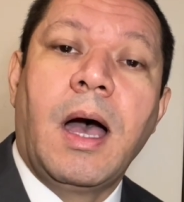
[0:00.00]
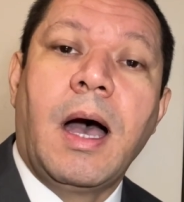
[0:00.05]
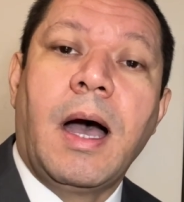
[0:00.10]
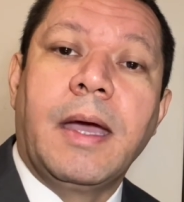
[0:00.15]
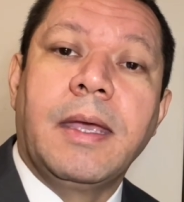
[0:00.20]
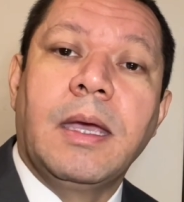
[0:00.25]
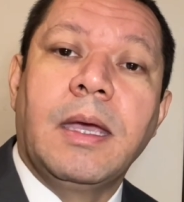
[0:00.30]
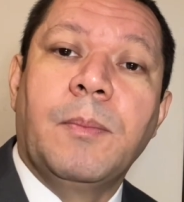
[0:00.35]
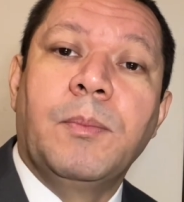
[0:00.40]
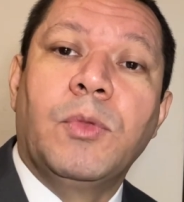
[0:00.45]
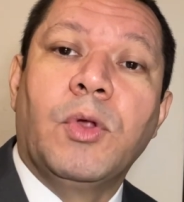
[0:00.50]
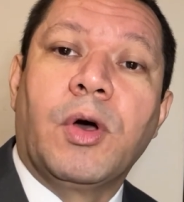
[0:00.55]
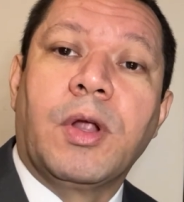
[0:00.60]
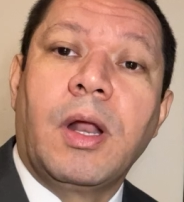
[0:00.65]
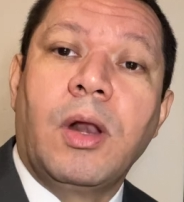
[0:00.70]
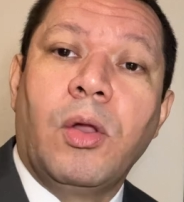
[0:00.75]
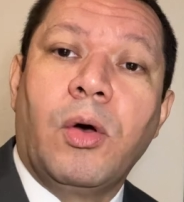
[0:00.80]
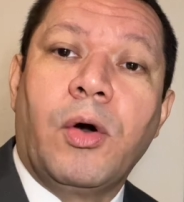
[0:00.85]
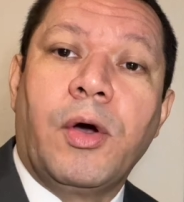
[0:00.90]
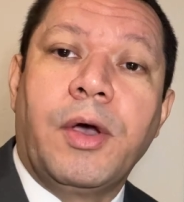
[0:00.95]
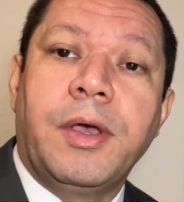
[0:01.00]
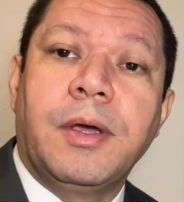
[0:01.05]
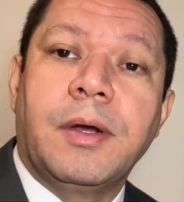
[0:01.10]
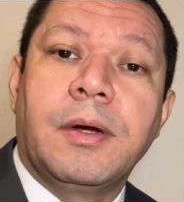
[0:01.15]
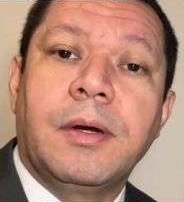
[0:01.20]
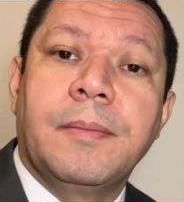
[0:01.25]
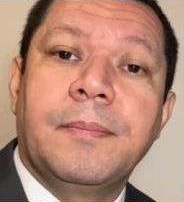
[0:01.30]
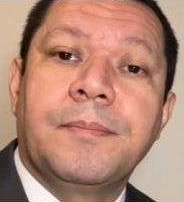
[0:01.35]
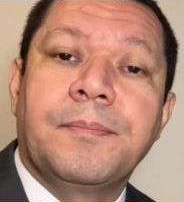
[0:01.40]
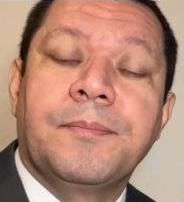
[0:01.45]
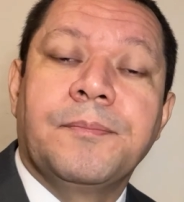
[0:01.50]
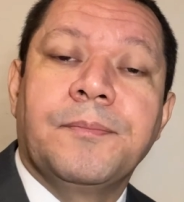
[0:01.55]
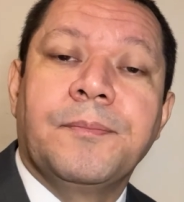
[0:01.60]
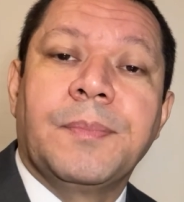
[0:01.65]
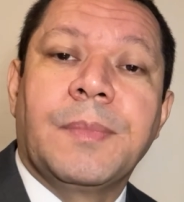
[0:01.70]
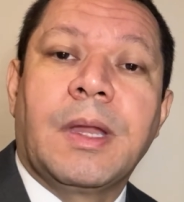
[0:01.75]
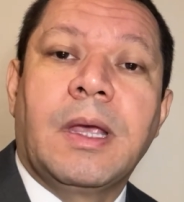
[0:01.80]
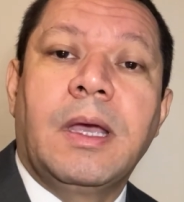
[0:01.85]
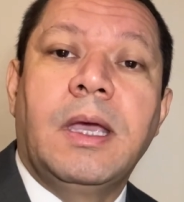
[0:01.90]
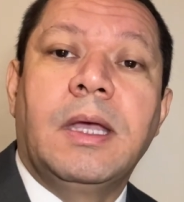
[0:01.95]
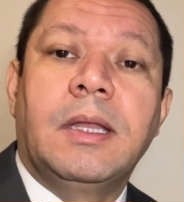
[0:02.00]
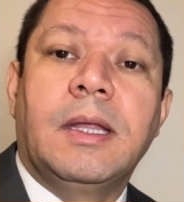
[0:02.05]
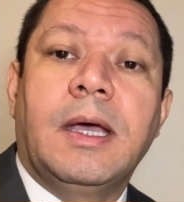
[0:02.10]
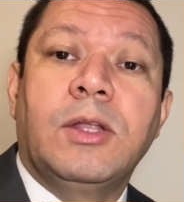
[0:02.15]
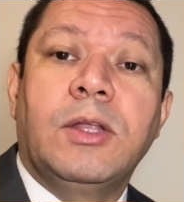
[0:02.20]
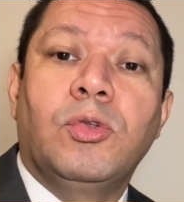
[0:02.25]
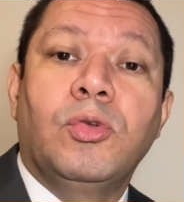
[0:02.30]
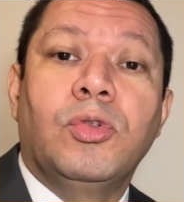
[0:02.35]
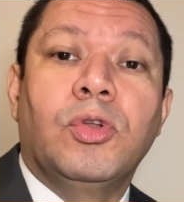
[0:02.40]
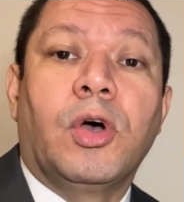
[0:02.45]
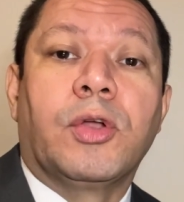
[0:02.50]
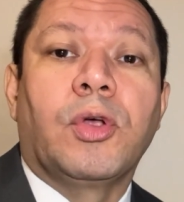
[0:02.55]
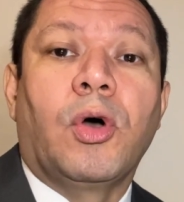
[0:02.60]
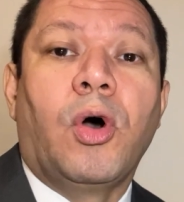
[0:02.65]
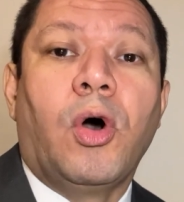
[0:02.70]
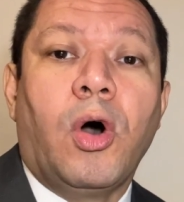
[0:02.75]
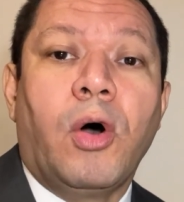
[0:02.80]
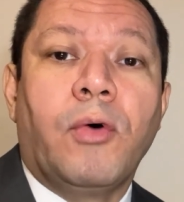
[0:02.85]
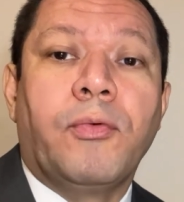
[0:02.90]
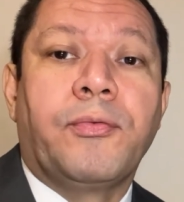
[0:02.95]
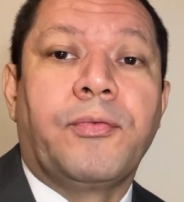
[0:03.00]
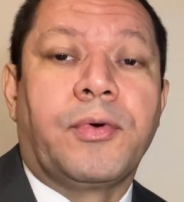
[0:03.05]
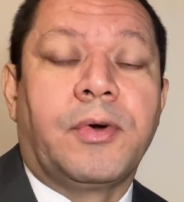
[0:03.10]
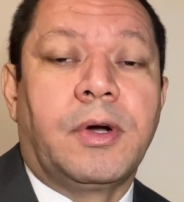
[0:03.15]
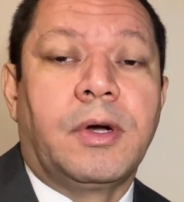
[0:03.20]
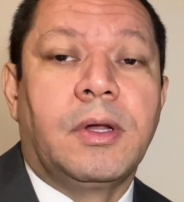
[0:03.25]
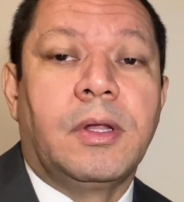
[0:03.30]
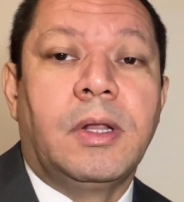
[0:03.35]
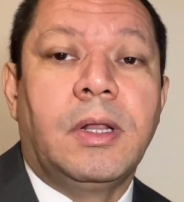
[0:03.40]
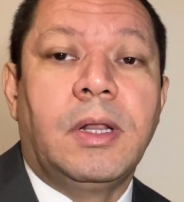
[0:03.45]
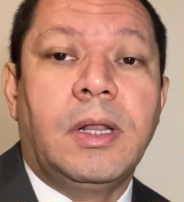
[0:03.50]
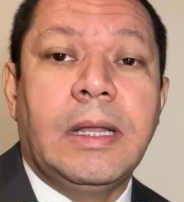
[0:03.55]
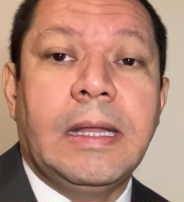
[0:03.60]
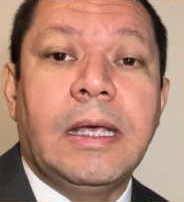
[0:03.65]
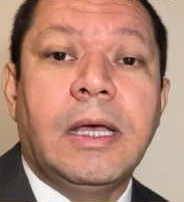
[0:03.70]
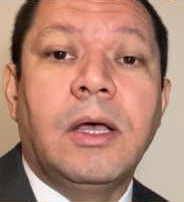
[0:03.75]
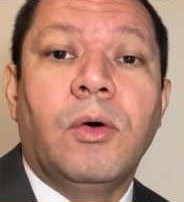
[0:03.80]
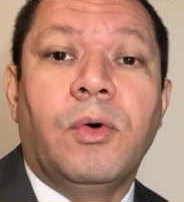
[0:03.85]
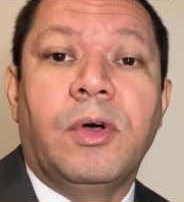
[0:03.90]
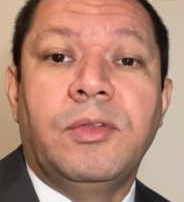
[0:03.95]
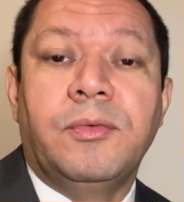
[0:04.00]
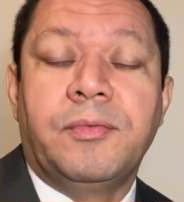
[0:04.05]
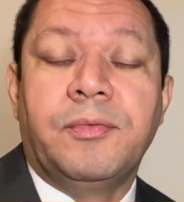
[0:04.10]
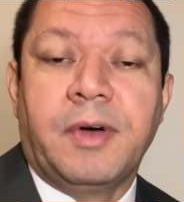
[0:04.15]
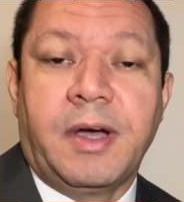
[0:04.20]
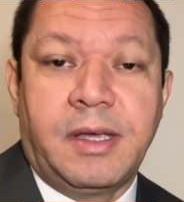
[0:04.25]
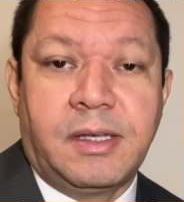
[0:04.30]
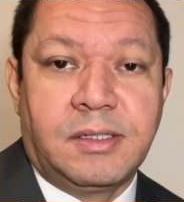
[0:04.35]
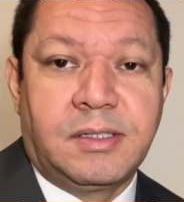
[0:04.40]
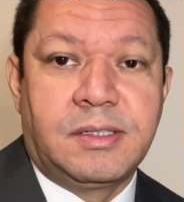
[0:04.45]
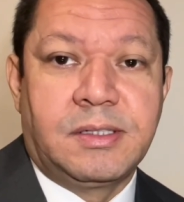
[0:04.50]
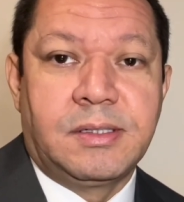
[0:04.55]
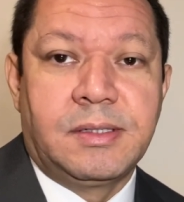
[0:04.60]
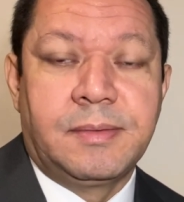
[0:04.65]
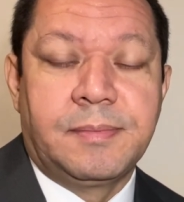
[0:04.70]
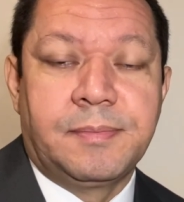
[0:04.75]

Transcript: I am not a lawyer and I do not offer legal advice.